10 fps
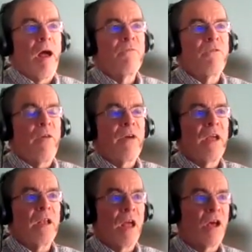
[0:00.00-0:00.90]
a
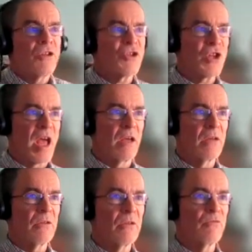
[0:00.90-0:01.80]
very
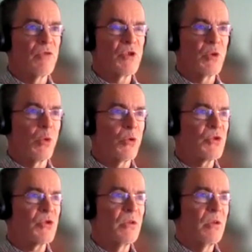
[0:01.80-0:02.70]
large-scale
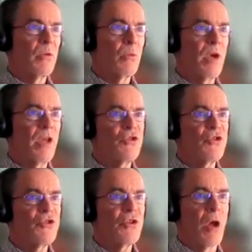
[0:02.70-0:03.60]
resource
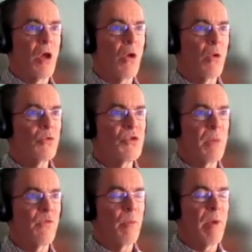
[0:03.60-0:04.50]
which holds
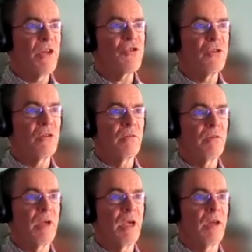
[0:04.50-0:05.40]

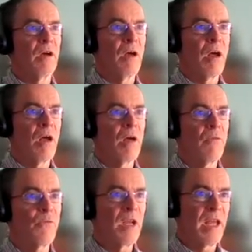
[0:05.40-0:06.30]
information in a
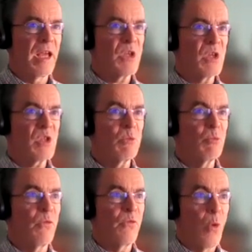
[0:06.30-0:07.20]
freely
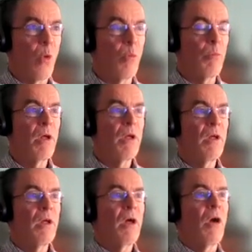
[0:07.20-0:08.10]
accessible form
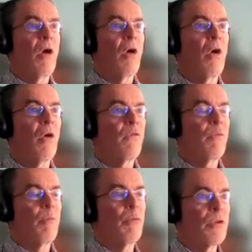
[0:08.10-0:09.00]
of
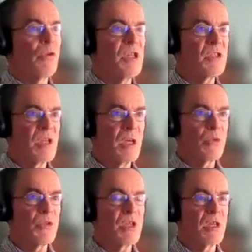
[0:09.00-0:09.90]
protein
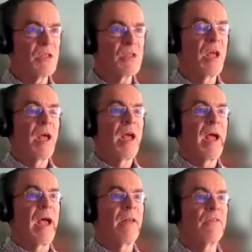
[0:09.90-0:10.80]
sequences
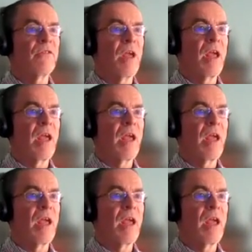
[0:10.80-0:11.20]
and